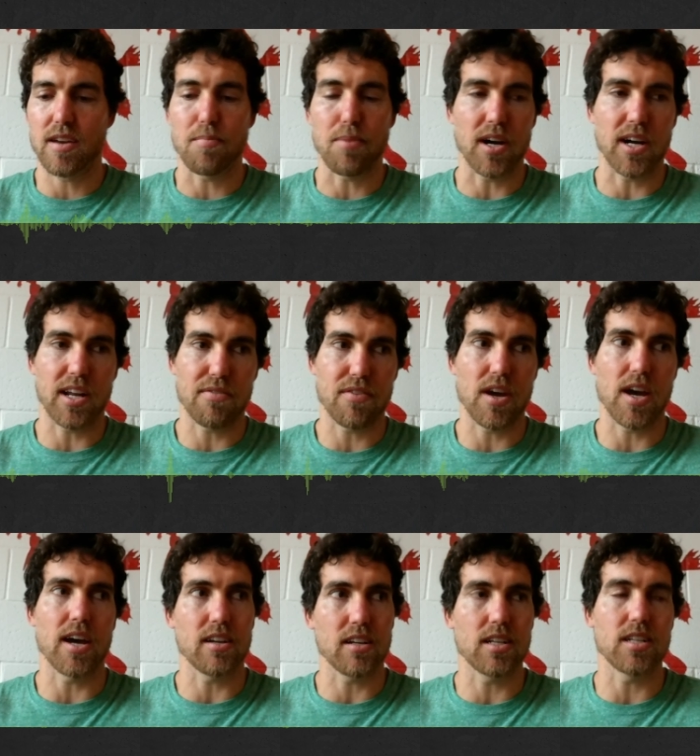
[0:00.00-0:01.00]
body
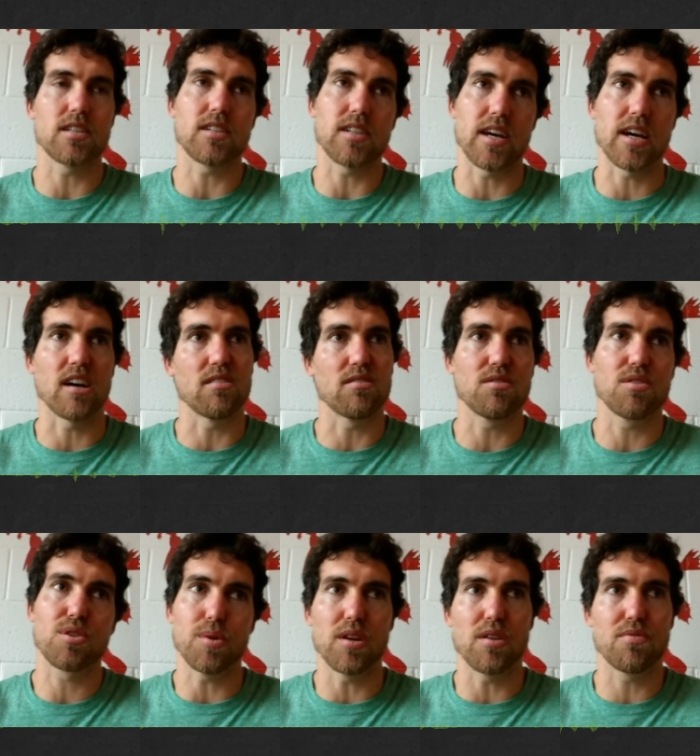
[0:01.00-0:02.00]
fat gets down
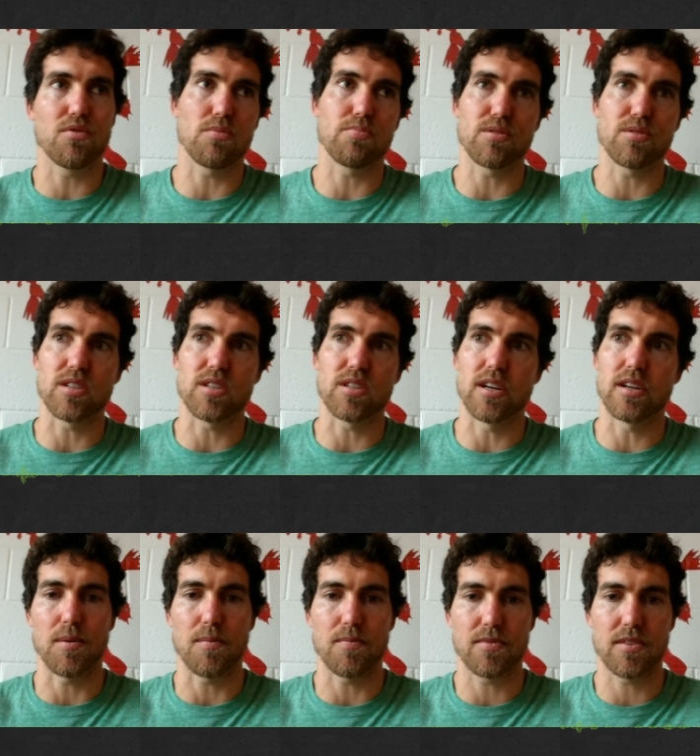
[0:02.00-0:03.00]
3 to 4%,
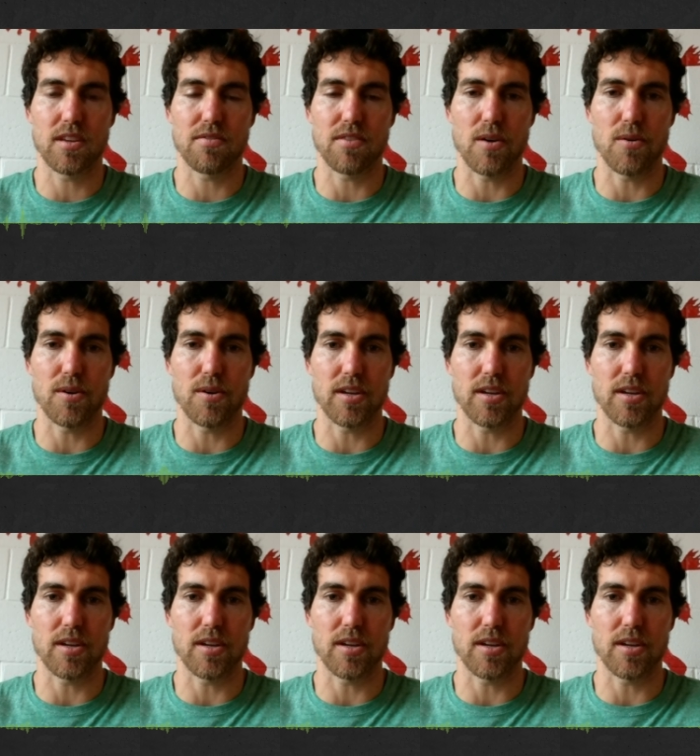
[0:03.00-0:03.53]
if I were to